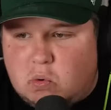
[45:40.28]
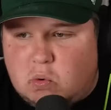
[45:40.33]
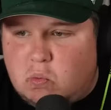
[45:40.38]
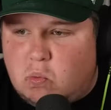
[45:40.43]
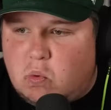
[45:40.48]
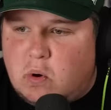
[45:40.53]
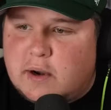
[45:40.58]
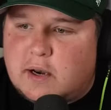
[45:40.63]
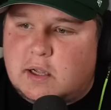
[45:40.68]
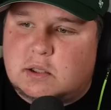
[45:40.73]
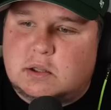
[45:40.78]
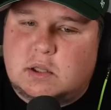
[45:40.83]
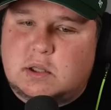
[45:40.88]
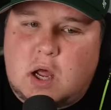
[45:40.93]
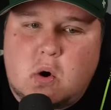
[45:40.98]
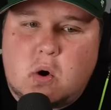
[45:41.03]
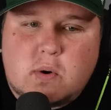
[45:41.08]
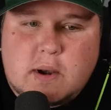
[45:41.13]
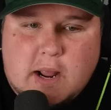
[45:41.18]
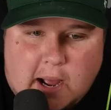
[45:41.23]
want to
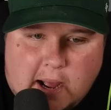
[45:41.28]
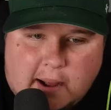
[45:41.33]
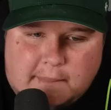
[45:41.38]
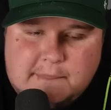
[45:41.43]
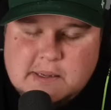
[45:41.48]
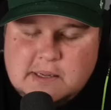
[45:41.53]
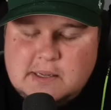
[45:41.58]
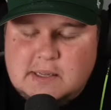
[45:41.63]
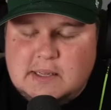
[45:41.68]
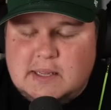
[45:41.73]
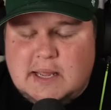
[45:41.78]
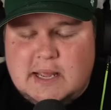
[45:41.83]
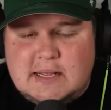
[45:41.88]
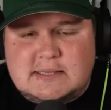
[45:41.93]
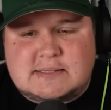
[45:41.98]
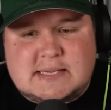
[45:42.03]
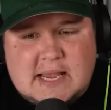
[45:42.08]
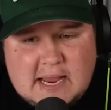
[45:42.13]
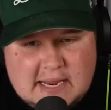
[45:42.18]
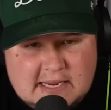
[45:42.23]
load up and
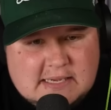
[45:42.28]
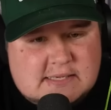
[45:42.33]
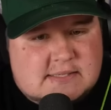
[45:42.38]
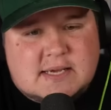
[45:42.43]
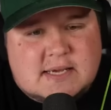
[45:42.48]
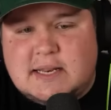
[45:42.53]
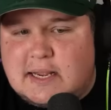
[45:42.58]
say he's going